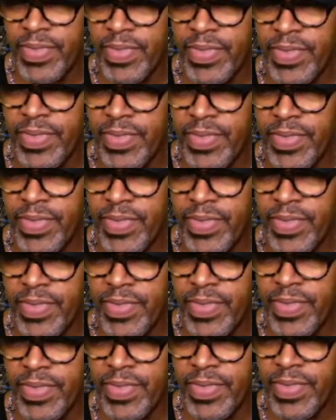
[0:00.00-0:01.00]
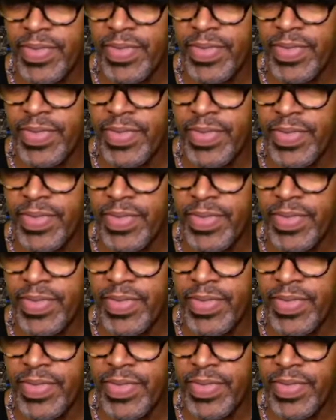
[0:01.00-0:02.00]
everything, right?
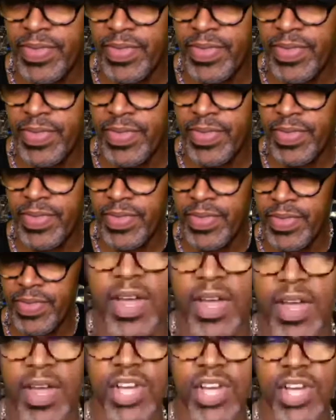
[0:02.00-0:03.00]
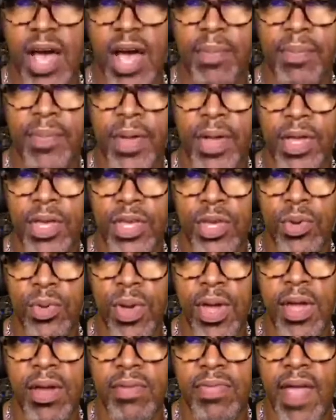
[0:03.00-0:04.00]
So at the end, if I've done a great
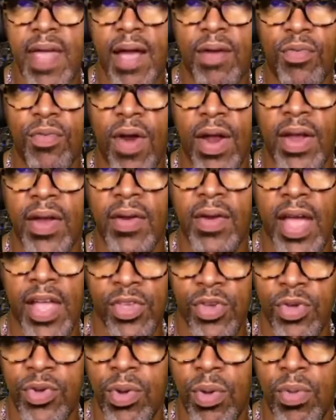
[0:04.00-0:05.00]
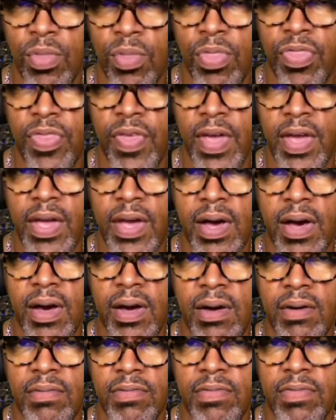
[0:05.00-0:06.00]
job, you hear that record and you
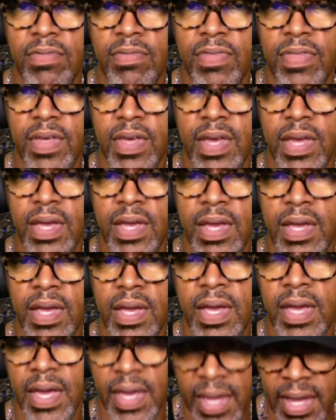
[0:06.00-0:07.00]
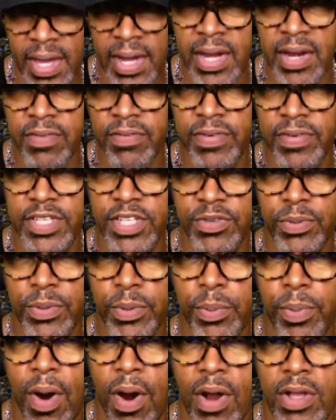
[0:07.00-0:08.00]
don't think of the
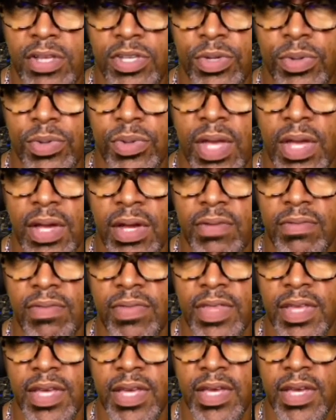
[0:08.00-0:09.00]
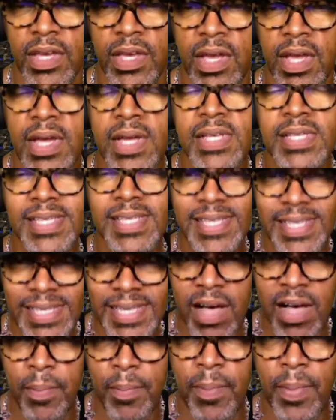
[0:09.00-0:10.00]
individual parts. You think of the
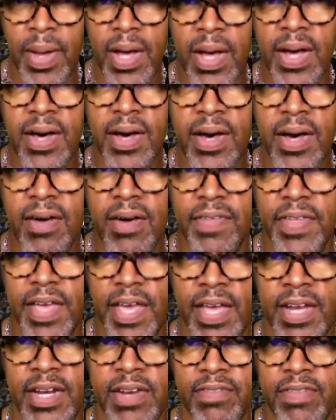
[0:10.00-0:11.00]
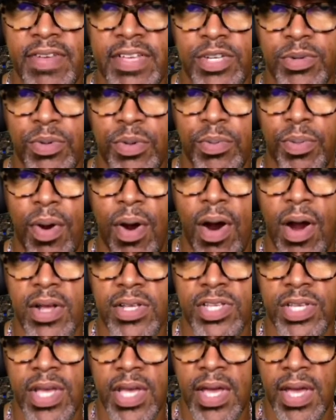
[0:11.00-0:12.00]
sum of the individual parts.
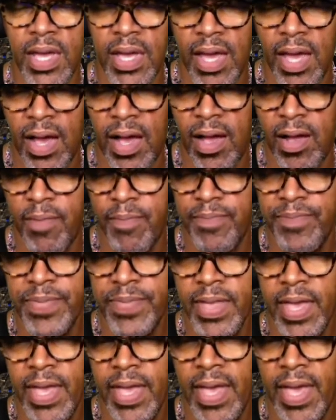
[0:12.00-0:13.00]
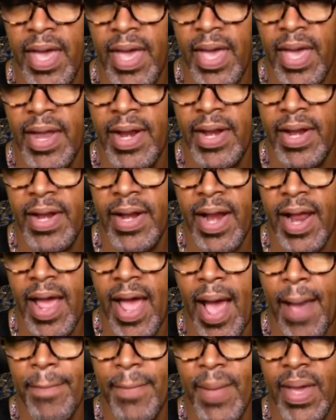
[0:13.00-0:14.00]
And I
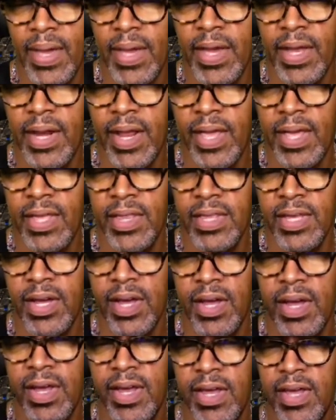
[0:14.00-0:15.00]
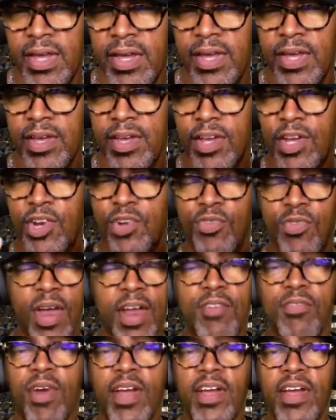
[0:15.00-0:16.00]
make it either a great
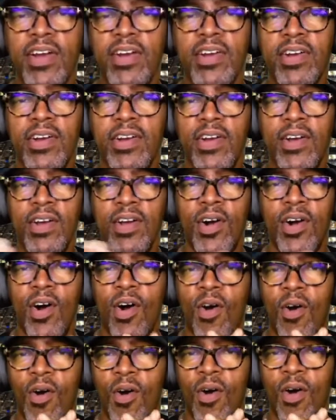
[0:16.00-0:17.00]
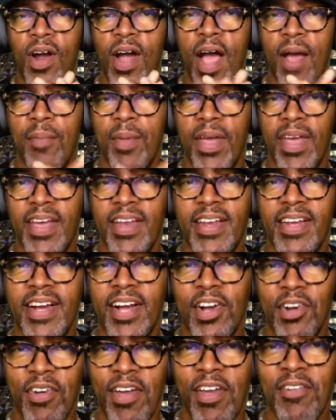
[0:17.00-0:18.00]
record or I make it a
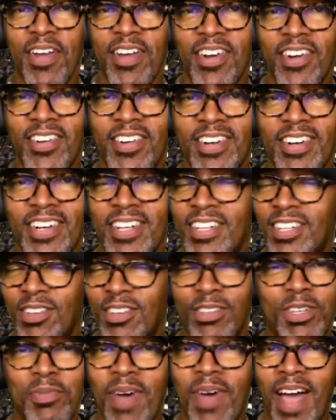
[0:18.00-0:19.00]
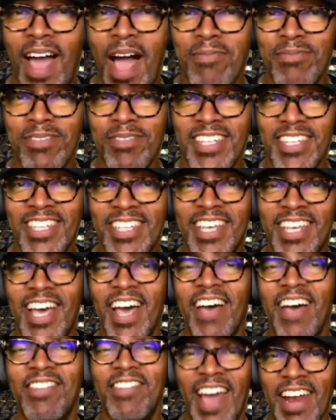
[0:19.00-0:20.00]
great record. Those are my options.
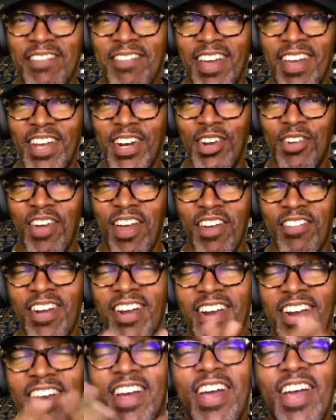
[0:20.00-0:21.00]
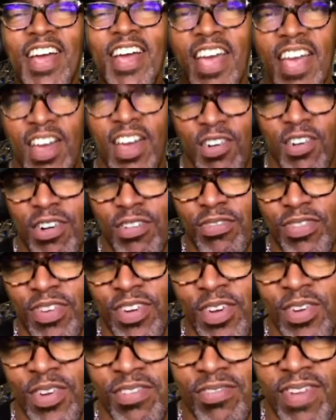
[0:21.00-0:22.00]
I've got to make it a great record in order for you
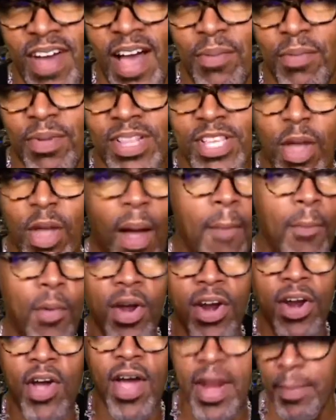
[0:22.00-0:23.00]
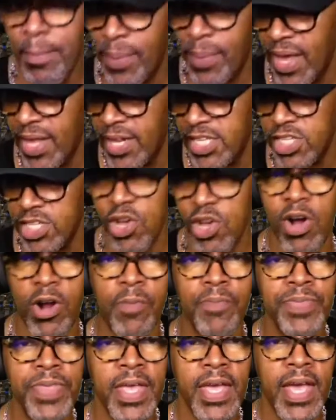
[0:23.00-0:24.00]
to vibe with. So I'm going to go ahead and play the song
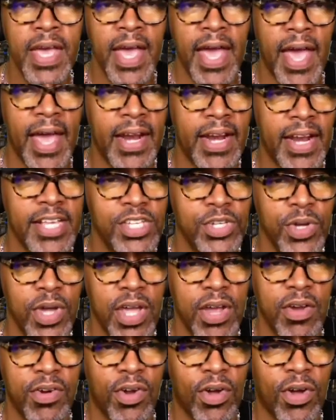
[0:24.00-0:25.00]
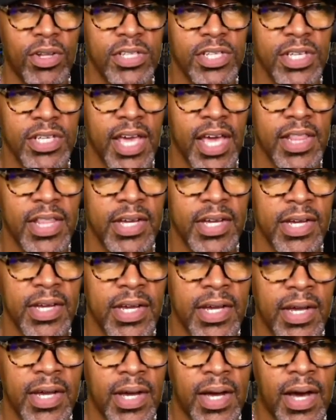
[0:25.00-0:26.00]
and let you hear it all together.
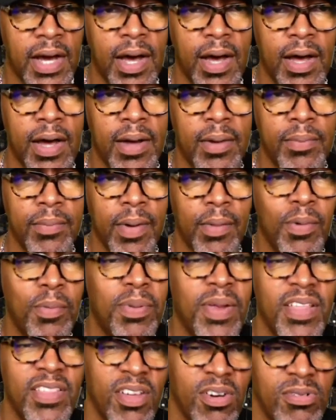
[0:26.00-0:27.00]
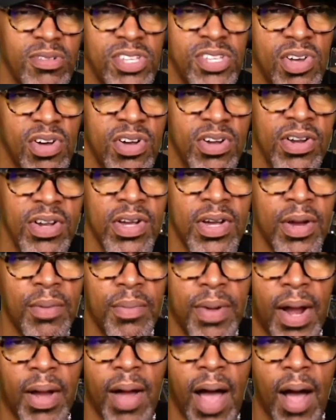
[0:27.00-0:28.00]
I'm going to play the whole song, but
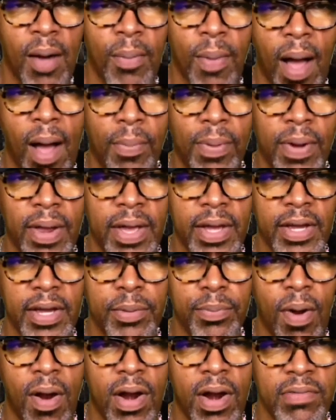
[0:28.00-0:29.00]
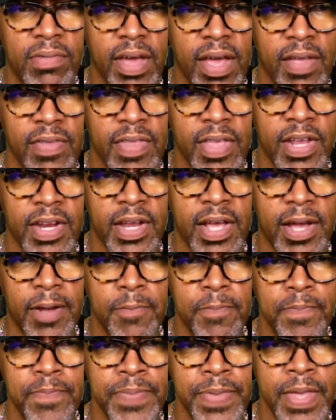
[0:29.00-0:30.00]
I'll play a good part of it. And then
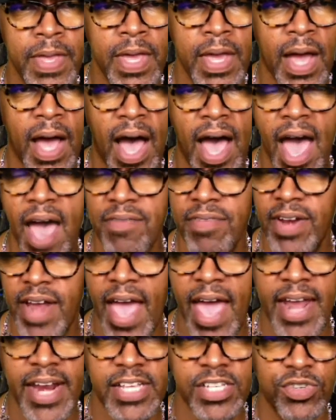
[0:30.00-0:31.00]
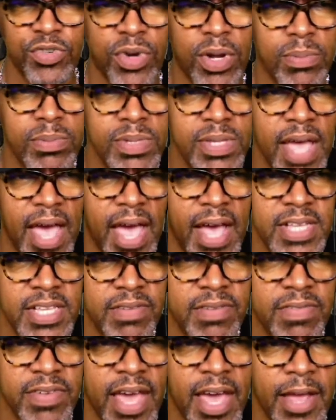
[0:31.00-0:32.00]
I haven't added drums as of
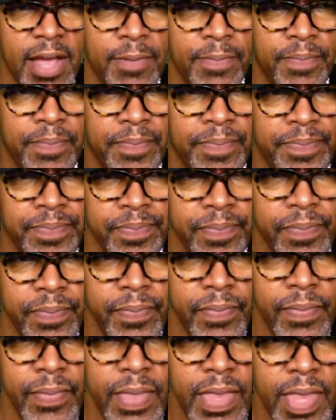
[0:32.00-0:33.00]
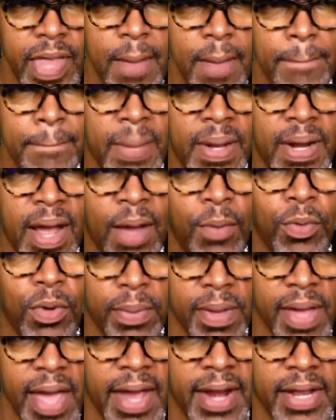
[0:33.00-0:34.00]
yet, but I will
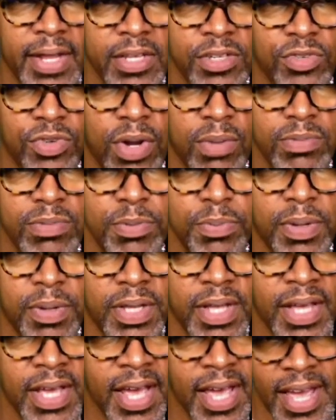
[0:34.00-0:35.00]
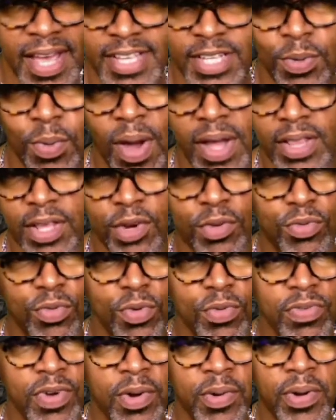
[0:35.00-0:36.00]
be adding drums. But it's quite the
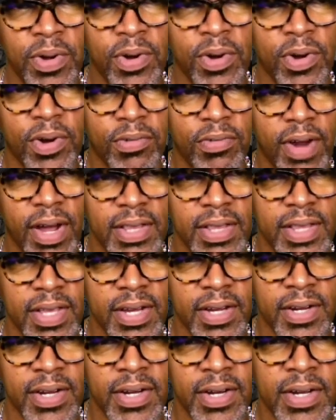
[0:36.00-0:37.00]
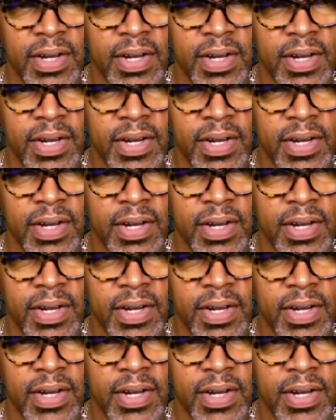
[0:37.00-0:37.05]
groove going on right there,